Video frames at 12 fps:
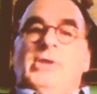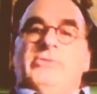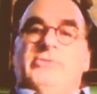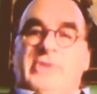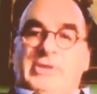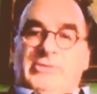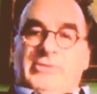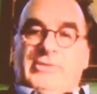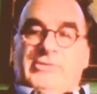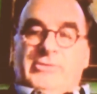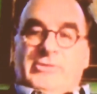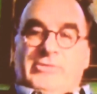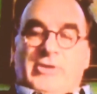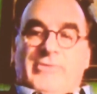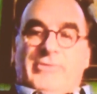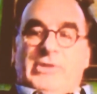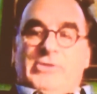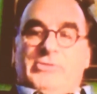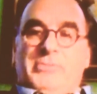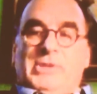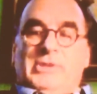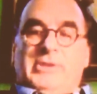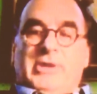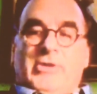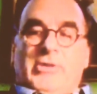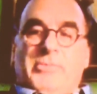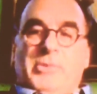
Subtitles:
citizens to serve in its military,